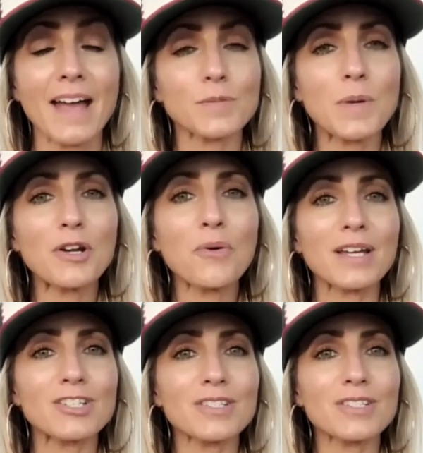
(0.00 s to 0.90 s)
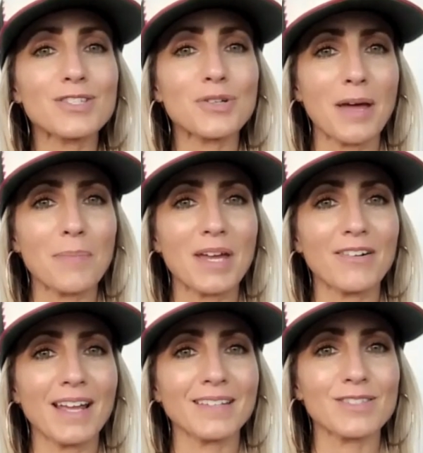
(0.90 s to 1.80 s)
Ask better questions, you get
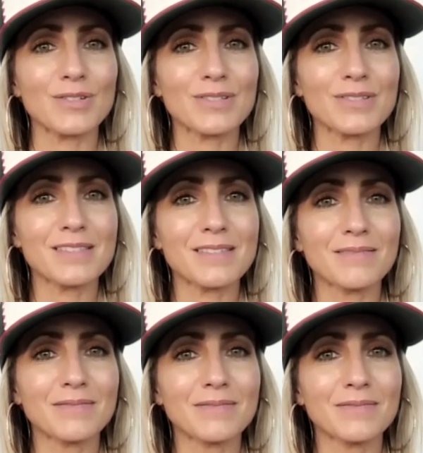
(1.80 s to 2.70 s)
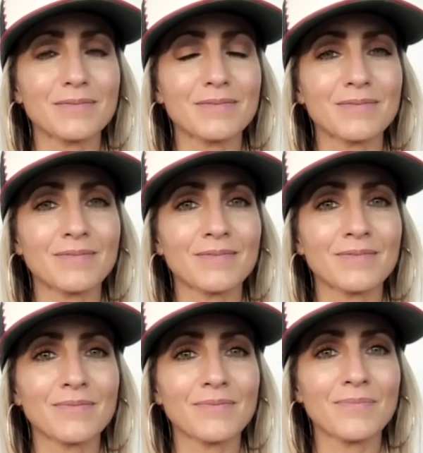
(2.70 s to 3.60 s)
better answers.
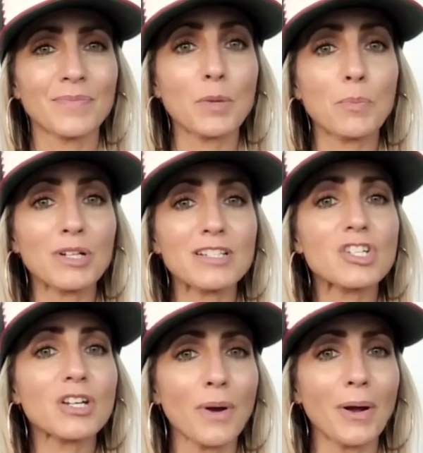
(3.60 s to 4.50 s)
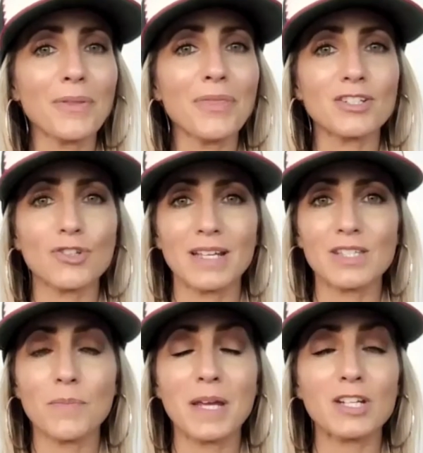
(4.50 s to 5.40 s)
The bridge to growth and
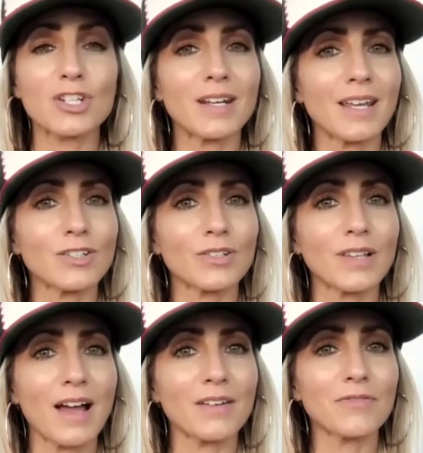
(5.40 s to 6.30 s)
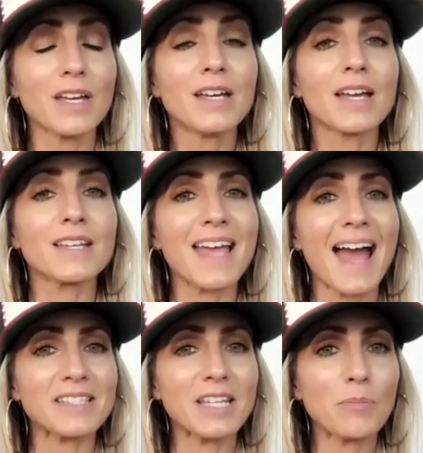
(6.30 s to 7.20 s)
transformation in your life is
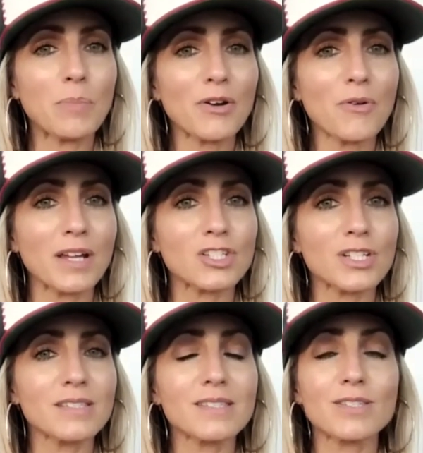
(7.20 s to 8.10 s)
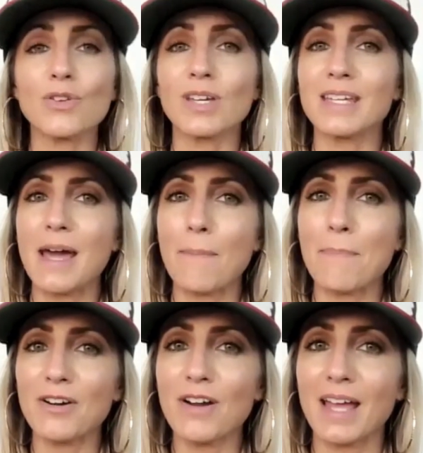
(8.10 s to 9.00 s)
asking better questions so you can get
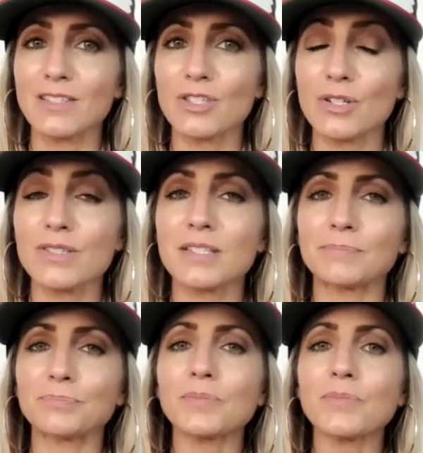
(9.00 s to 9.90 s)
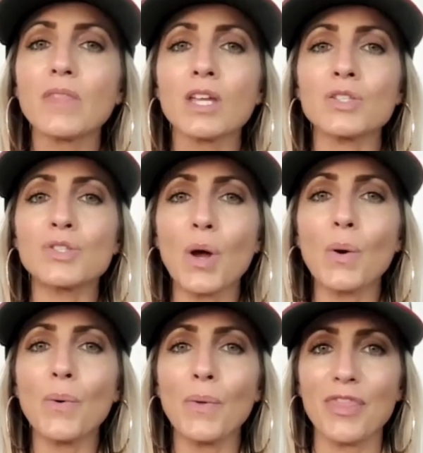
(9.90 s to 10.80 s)
better answers
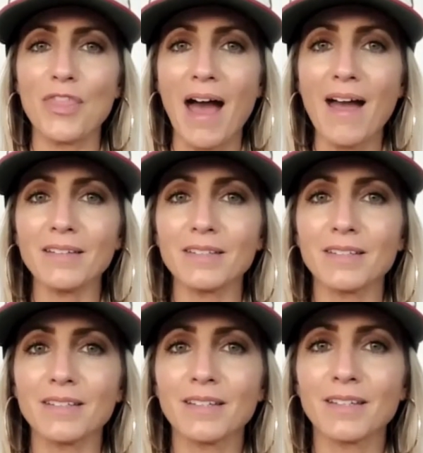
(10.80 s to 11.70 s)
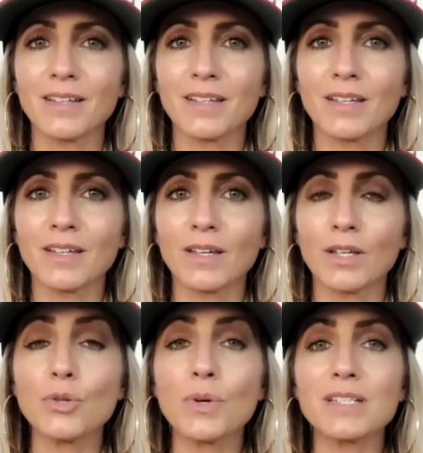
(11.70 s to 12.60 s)
so that
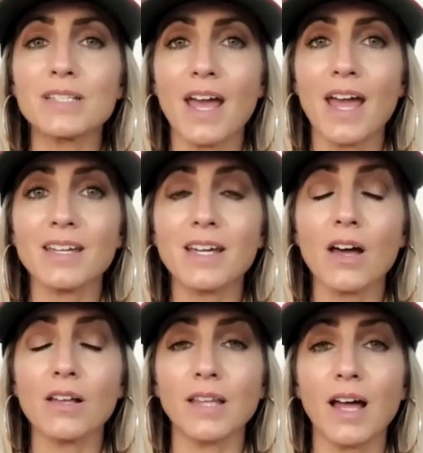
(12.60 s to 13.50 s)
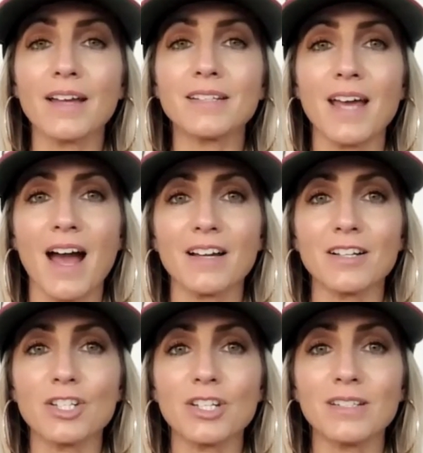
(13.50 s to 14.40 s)
you can take aligned
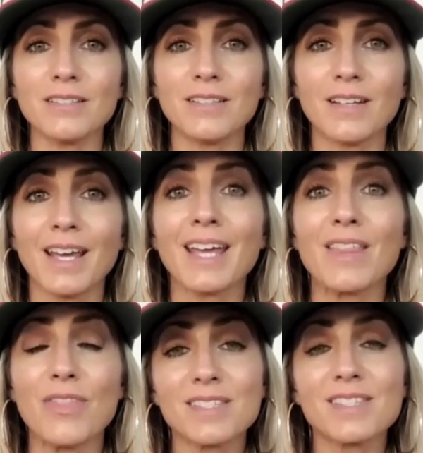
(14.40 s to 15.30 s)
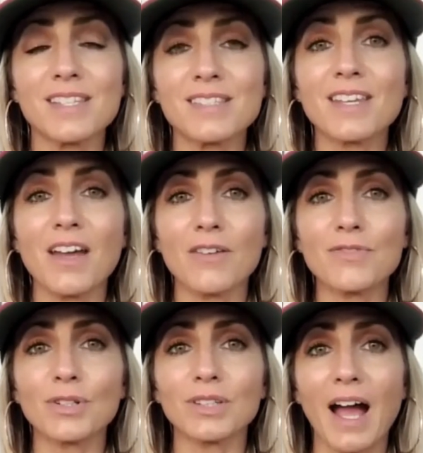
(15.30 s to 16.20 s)
action in this season of
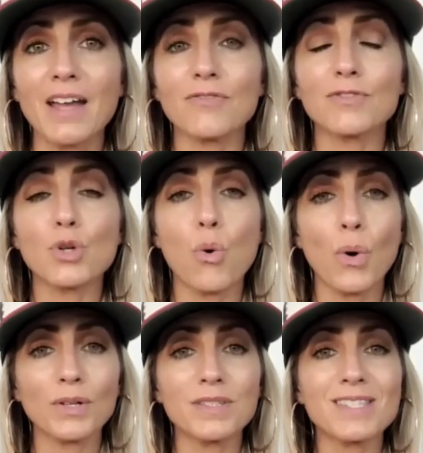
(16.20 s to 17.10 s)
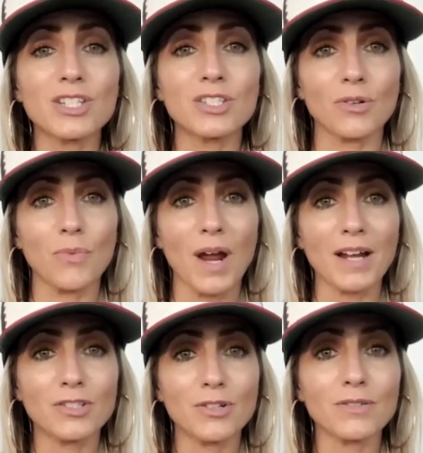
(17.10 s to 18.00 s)
your life towards the
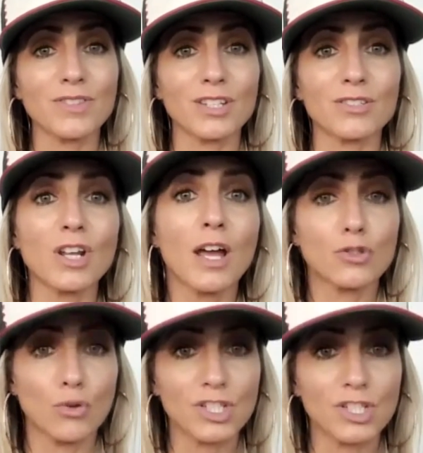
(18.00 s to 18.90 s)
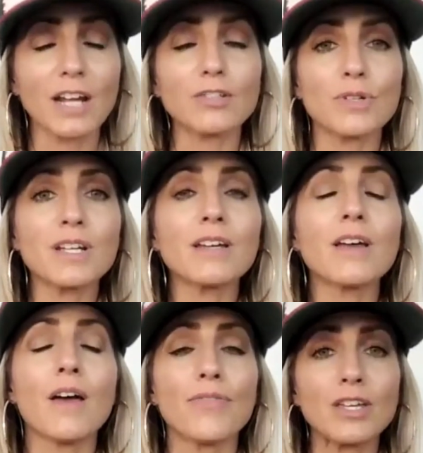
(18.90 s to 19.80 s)
director, the trajectory
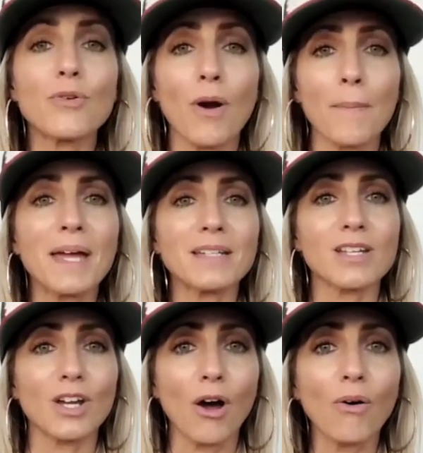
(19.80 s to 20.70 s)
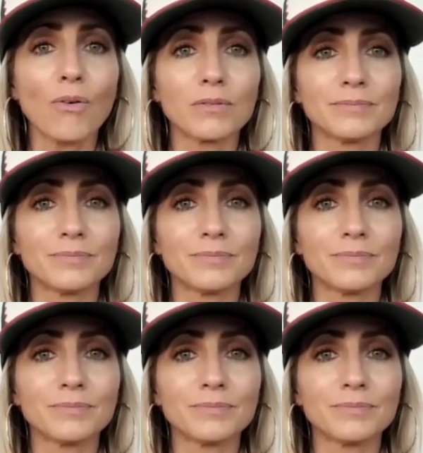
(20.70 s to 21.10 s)
that you are meant to go.